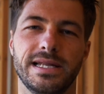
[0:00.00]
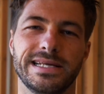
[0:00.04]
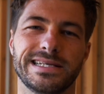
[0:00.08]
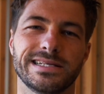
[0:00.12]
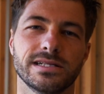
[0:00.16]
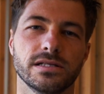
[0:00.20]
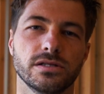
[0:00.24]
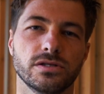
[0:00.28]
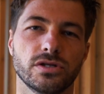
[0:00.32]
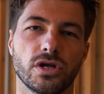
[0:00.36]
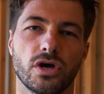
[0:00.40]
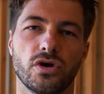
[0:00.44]
a
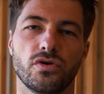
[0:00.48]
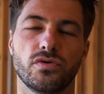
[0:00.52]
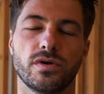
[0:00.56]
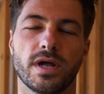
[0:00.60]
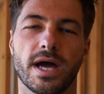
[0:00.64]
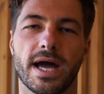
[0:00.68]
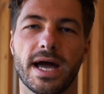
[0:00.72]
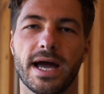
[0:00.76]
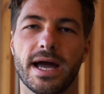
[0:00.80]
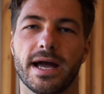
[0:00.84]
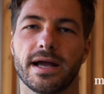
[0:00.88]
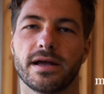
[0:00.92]
little known
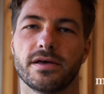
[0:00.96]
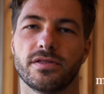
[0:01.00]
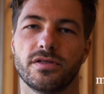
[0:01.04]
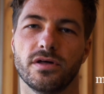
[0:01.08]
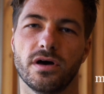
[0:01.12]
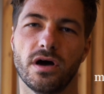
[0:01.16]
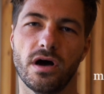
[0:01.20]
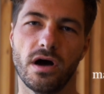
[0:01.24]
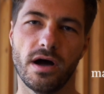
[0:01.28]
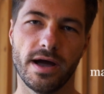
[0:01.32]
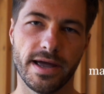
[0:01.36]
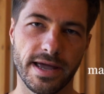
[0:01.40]
hack
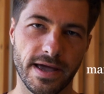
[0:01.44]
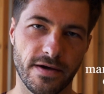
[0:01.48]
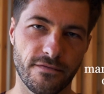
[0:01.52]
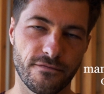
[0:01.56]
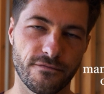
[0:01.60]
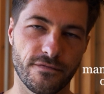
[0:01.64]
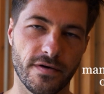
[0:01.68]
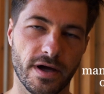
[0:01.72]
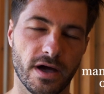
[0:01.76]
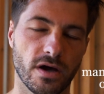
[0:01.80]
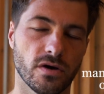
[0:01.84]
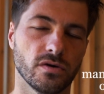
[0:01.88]
that I have
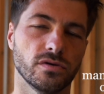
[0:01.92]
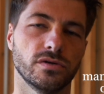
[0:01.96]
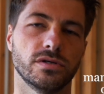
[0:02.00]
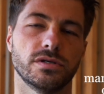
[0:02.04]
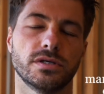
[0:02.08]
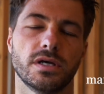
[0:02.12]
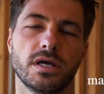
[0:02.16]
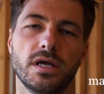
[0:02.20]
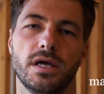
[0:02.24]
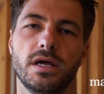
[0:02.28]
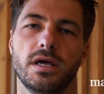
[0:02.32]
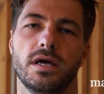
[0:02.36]

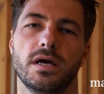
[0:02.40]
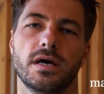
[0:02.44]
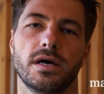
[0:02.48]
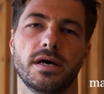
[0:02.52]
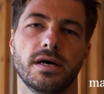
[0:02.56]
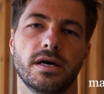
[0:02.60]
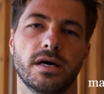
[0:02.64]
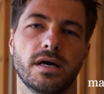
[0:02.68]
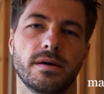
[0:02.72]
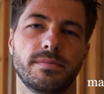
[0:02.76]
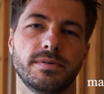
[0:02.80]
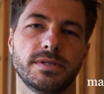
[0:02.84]
found
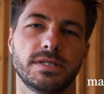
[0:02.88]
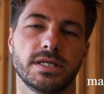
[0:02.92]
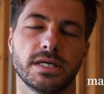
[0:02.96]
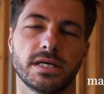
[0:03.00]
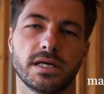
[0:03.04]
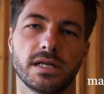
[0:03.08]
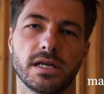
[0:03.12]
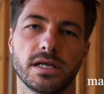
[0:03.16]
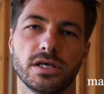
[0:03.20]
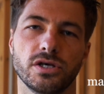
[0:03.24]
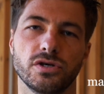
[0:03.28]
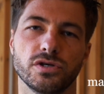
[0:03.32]

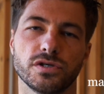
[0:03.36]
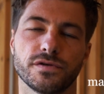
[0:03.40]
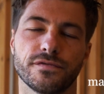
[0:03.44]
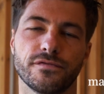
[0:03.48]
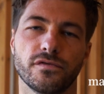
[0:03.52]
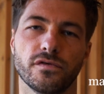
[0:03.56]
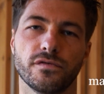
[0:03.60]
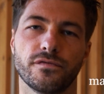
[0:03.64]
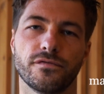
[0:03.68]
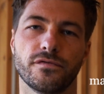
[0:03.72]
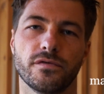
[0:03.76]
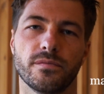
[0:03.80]
particularly
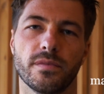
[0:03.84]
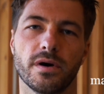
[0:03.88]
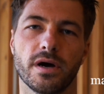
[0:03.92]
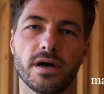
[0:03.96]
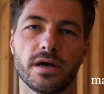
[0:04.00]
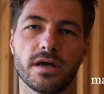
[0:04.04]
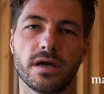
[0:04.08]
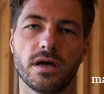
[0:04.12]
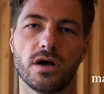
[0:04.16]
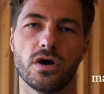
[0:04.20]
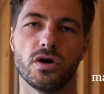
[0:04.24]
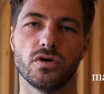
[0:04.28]
useful for
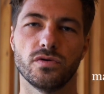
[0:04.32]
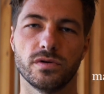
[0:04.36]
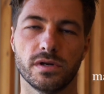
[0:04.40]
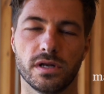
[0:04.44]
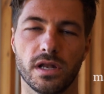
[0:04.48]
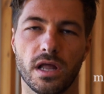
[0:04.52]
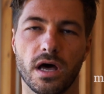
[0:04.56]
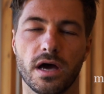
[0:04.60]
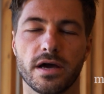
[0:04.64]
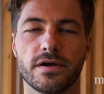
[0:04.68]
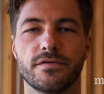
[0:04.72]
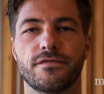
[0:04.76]
my
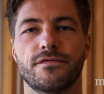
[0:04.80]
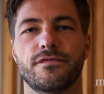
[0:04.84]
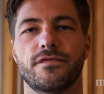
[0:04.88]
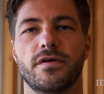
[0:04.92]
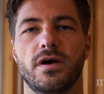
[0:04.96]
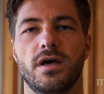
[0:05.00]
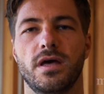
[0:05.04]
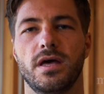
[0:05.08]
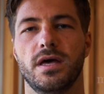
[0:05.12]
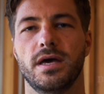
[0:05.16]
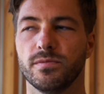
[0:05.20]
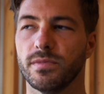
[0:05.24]
own life.
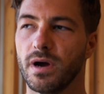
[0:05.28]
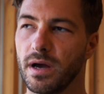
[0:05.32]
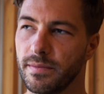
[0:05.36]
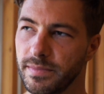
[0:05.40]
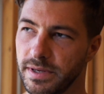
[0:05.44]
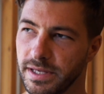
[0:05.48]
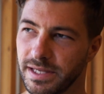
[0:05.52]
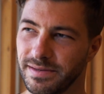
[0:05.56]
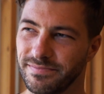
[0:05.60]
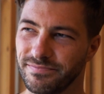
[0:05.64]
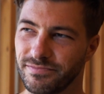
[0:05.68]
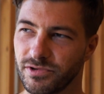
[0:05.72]
You might
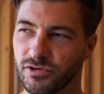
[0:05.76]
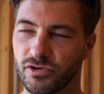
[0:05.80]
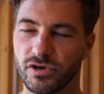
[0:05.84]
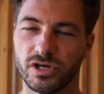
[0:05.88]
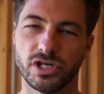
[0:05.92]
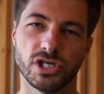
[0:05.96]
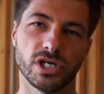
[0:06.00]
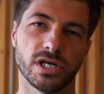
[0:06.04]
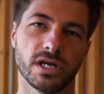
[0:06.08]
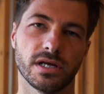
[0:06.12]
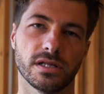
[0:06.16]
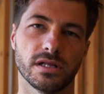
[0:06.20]
be
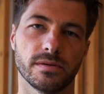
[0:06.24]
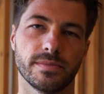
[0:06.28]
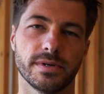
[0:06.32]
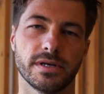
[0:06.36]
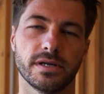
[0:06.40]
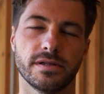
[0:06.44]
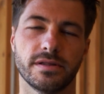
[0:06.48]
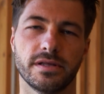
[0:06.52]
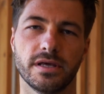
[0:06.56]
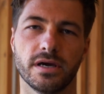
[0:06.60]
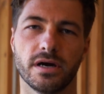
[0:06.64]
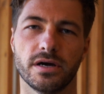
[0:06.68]
cringing a little
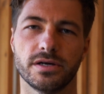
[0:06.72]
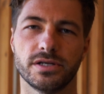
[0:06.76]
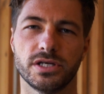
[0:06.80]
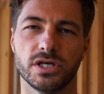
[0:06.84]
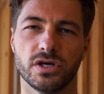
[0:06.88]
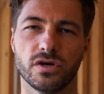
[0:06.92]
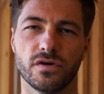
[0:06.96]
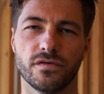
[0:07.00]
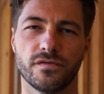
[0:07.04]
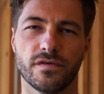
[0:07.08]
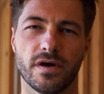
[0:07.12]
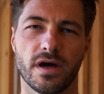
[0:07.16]
bit at the
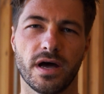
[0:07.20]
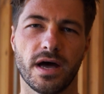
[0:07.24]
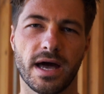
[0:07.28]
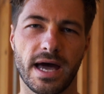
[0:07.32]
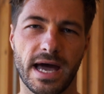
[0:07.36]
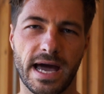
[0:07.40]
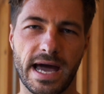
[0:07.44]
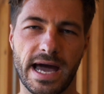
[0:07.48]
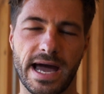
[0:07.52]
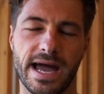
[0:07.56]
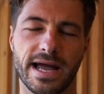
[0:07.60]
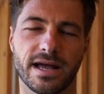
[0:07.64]
idea of a
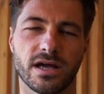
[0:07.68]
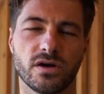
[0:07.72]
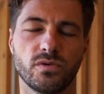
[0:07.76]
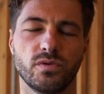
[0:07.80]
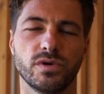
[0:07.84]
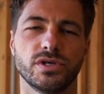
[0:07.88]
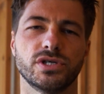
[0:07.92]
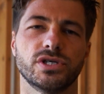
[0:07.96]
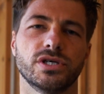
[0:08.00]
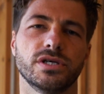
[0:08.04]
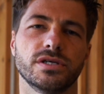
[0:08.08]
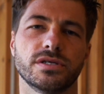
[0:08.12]
hack,
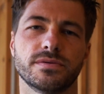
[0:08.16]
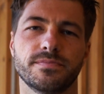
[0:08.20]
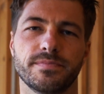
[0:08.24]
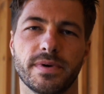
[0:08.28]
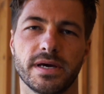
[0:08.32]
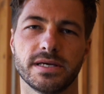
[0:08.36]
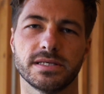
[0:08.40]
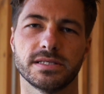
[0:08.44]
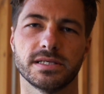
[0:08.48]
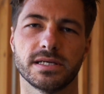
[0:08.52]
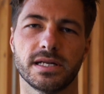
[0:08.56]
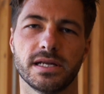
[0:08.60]
which is
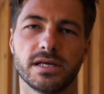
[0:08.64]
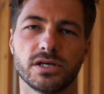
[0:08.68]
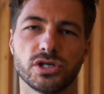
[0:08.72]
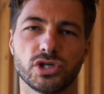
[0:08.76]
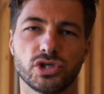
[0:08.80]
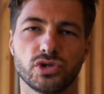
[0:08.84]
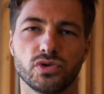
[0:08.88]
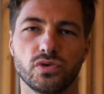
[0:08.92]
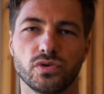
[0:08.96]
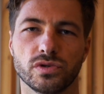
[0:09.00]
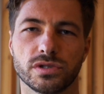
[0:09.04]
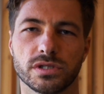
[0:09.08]
basically a
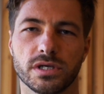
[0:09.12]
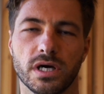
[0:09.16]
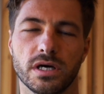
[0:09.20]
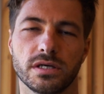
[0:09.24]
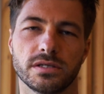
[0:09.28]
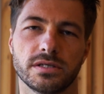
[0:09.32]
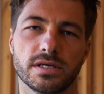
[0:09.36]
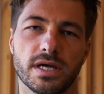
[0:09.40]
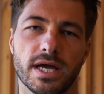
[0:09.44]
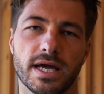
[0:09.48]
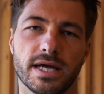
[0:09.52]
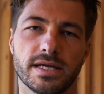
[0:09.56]

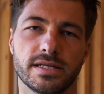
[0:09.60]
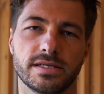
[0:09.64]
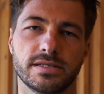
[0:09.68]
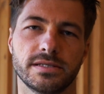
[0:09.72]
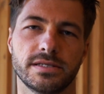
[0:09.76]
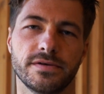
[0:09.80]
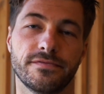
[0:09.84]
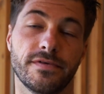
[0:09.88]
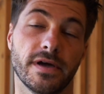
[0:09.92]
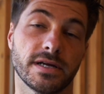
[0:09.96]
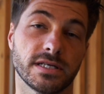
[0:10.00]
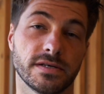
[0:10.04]
shortcut
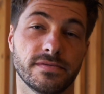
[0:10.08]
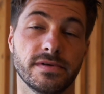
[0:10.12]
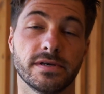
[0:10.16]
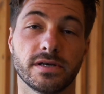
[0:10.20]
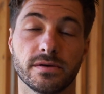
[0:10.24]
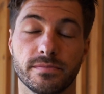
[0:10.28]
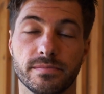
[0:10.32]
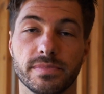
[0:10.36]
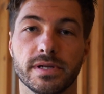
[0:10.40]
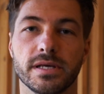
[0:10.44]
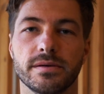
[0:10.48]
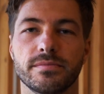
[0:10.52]
and effectively
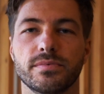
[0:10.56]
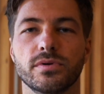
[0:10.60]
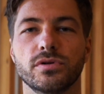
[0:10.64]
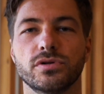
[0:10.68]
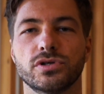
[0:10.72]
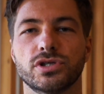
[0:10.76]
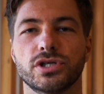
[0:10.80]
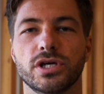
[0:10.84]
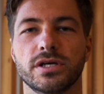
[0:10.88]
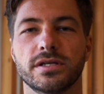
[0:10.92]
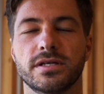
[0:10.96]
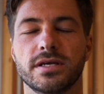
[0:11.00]
complete
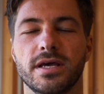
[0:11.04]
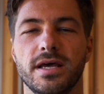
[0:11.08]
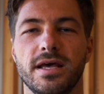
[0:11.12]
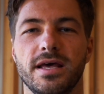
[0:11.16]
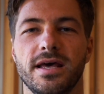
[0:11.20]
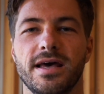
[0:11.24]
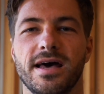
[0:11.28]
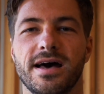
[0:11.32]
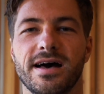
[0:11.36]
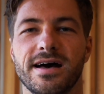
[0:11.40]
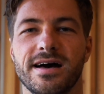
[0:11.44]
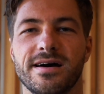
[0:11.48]
bullshit.
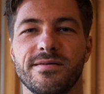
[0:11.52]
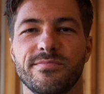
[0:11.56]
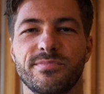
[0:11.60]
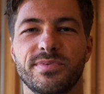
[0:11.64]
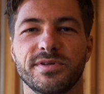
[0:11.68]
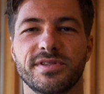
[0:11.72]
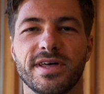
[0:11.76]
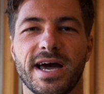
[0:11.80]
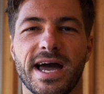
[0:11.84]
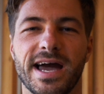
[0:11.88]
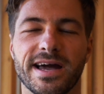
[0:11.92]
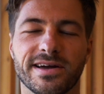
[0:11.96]

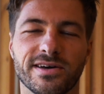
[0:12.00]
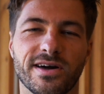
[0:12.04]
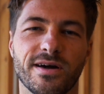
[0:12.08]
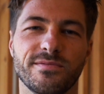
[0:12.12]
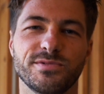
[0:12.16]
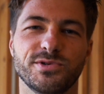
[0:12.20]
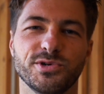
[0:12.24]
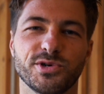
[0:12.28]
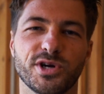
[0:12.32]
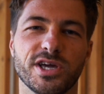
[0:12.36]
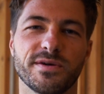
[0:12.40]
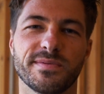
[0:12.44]
But the hack
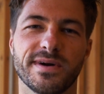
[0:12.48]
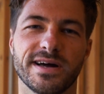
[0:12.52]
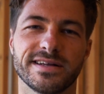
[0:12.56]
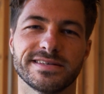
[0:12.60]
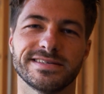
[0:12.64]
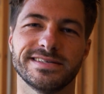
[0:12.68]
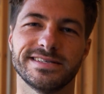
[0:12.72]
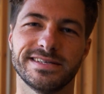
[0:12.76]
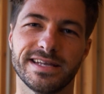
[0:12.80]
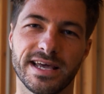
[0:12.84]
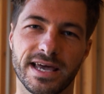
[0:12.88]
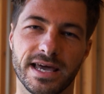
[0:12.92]
I'm talking
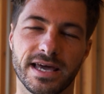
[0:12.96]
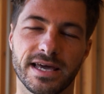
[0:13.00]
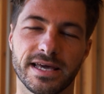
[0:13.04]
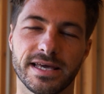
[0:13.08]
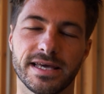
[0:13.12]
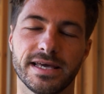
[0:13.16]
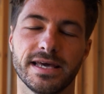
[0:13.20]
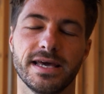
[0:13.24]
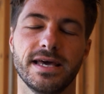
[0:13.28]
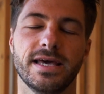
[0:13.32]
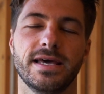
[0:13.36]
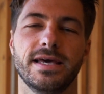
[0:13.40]
about
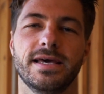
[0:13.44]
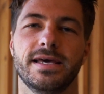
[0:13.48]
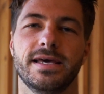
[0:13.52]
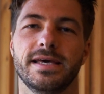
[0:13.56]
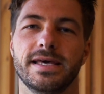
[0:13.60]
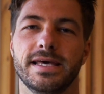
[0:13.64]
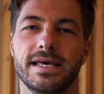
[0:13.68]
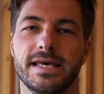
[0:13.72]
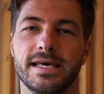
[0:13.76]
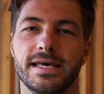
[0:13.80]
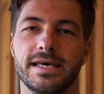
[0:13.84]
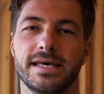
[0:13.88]
today
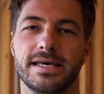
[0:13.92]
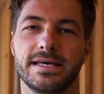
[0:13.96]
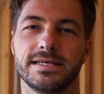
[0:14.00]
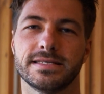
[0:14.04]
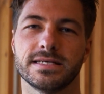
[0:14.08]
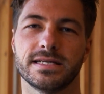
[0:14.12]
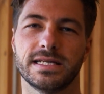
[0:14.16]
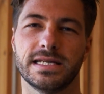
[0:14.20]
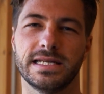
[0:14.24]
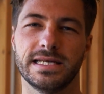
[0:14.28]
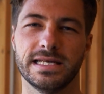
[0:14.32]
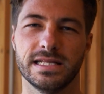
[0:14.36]

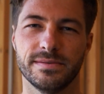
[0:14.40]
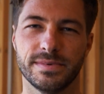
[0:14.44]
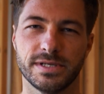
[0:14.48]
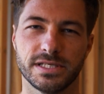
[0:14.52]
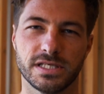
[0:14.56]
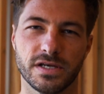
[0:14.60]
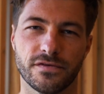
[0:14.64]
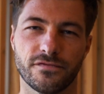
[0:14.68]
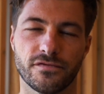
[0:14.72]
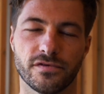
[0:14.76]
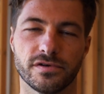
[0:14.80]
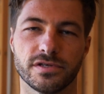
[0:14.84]
is a little
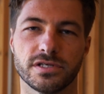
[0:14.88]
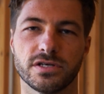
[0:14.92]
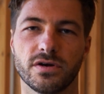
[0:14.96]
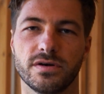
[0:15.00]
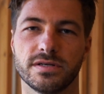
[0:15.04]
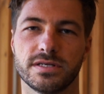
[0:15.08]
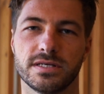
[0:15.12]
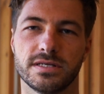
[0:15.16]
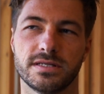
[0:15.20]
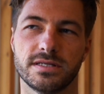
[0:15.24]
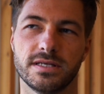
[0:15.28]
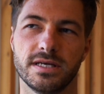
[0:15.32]
bit different. So
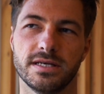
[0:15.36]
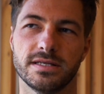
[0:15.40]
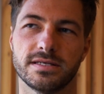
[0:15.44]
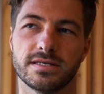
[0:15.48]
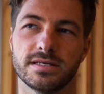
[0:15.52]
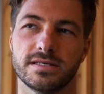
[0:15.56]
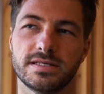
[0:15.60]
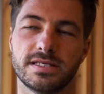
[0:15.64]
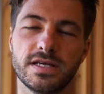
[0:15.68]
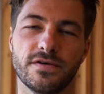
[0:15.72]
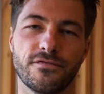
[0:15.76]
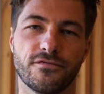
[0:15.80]

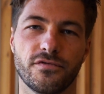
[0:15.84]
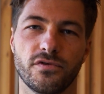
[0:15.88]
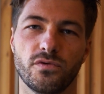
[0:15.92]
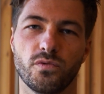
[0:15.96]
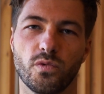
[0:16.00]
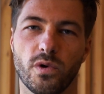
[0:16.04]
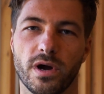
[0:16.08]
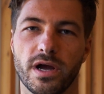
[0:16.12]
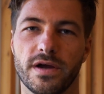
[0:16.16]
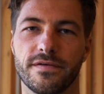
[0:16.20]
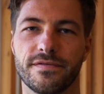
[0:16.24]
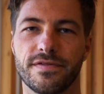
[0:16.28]
it's a
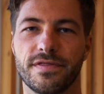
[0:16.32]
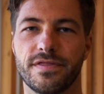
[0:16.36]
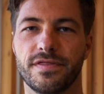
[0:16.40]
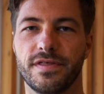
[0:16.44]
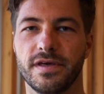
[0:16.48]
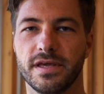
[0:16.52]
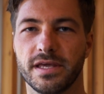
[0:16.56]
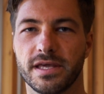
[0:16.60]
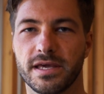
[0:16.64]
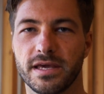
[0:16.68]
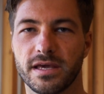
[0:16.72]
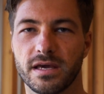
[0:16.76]
different way of
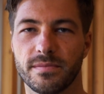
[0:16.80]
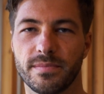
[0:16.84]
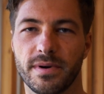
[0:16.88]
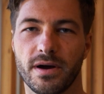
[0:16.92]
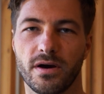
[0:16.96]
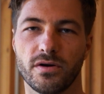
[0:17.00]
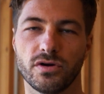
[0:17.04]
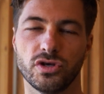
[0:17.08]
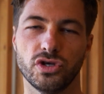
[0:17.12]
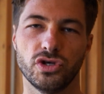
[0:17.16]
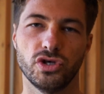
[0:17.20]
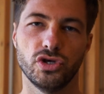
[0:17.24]
thinking
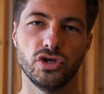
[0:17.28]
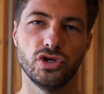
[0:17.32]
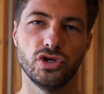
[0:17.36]
about